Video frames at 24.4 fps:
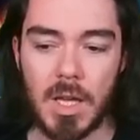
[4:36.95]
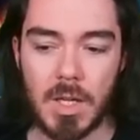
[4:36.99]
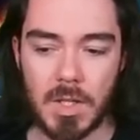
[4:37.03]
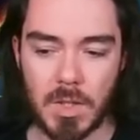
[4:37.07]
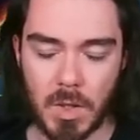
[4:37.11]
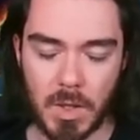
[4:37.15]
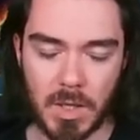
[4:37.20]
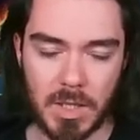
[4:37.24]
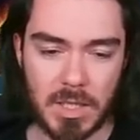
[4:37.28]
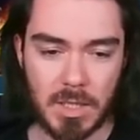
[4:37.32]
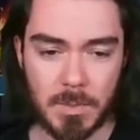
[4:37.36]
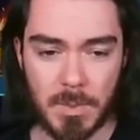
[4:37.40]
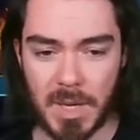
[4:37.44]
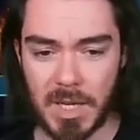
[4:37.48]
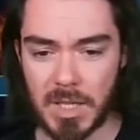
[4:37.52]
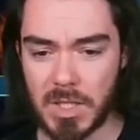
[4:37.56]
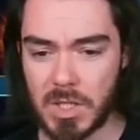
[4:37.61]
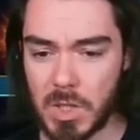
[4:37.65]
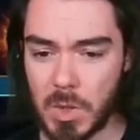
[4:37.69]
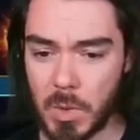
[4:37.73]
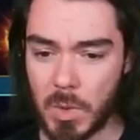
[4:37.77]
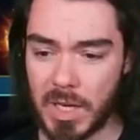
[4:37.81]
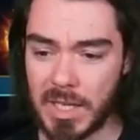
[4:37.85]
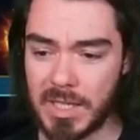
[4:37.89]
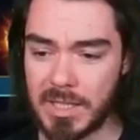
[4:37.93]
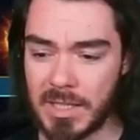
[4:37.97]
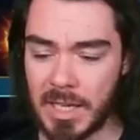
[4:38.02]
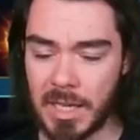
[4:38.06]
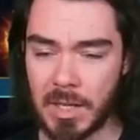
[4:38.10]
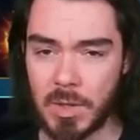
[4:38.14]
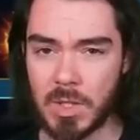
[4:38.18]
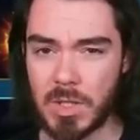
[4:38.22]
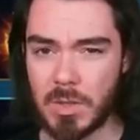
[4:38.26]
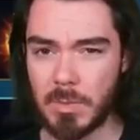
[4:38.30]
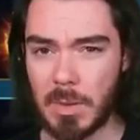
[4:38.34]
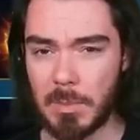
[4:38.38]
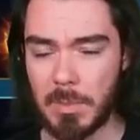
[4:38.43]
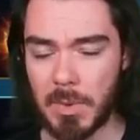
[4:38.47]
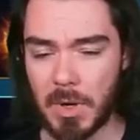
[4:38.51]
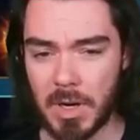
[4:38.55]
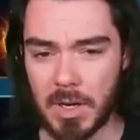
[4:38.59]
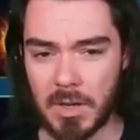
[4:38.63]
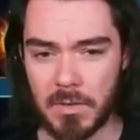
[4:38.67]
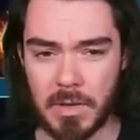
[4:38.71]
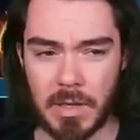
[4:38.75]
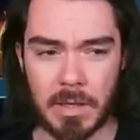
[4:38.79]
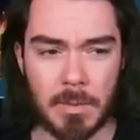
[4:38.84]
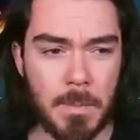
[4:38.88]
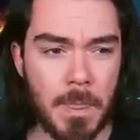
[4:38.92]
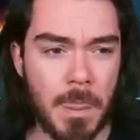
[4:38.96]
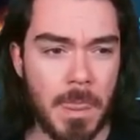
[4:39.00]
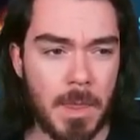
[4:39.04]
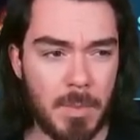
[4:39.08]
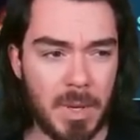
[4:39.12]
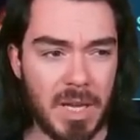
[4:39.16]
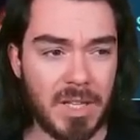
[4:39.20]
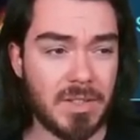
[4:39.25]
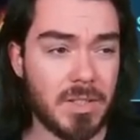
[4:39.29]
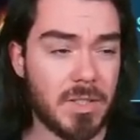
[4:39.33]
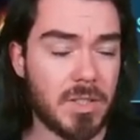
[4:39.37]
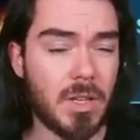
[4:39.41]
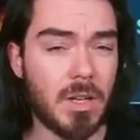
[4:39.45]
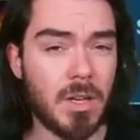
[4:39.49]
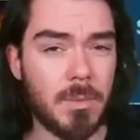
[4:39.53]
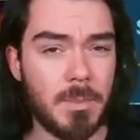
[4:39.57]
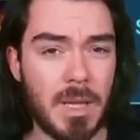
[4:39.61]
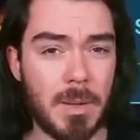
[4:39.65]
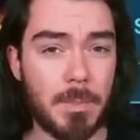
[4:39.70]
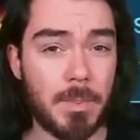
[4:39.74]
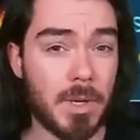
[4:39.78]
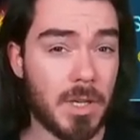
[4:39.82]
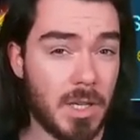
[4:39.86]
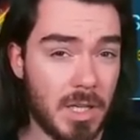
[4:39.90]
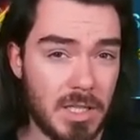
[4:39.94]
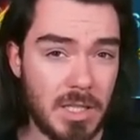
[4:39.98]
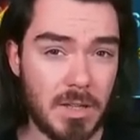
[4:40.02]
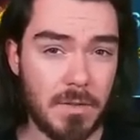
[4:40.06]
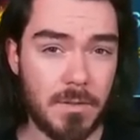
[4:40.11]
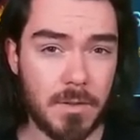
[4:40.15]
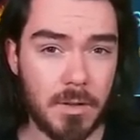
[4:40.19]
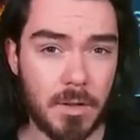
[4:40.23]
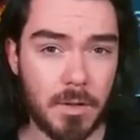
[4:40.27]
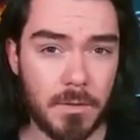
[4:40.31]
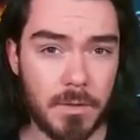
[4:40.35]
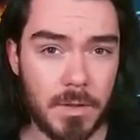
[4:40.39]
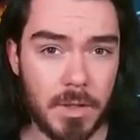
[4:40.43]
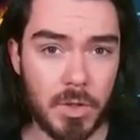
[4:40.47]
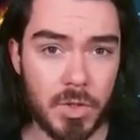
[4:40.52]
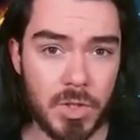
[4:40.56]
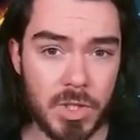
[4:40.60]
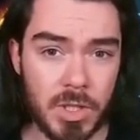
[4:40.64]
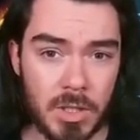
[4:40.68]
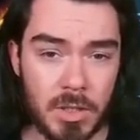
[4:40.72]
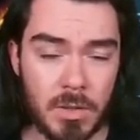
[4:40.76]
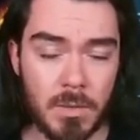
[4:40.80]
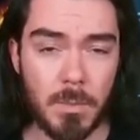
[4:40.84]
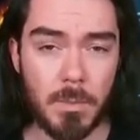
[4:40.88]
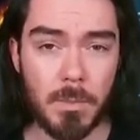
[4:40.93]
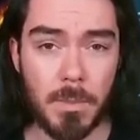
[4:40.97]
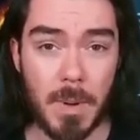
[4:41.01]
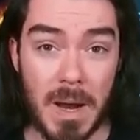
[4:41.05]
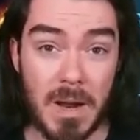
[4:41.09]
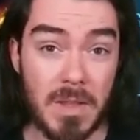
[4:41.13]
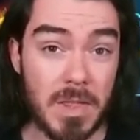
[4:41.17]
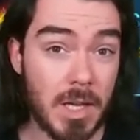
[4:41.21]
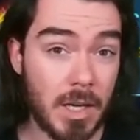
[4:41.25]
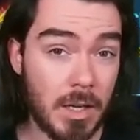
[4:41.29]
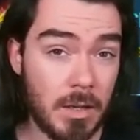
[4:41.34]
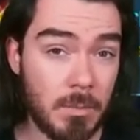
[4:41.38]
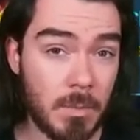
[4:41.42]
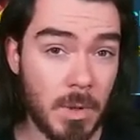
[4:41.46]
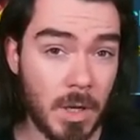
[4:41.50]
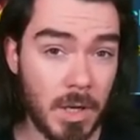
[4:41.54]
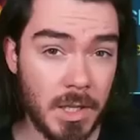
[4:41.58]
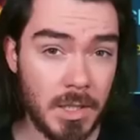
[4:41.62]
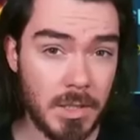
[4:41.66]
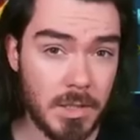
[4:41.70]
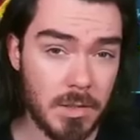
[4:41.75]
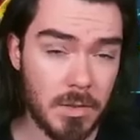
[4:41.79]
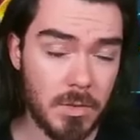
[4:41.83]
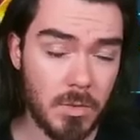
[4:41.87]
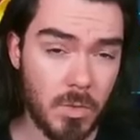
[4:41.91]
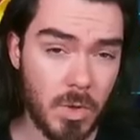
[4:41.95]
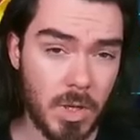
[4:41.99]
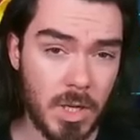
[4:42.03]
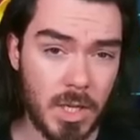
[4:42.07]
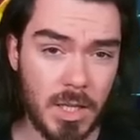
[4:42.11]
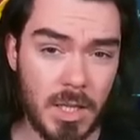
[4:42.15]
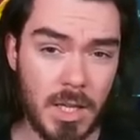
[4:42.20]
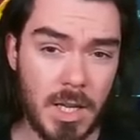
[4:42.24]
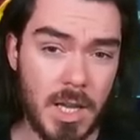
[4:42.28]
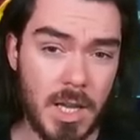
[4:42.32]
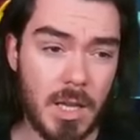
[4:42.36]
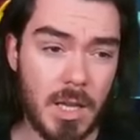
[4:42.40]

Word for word: So I'd expect 2x Sacreds to be part of it. It means it's going to be a pretty difficult fusion. Bear that in mind, right?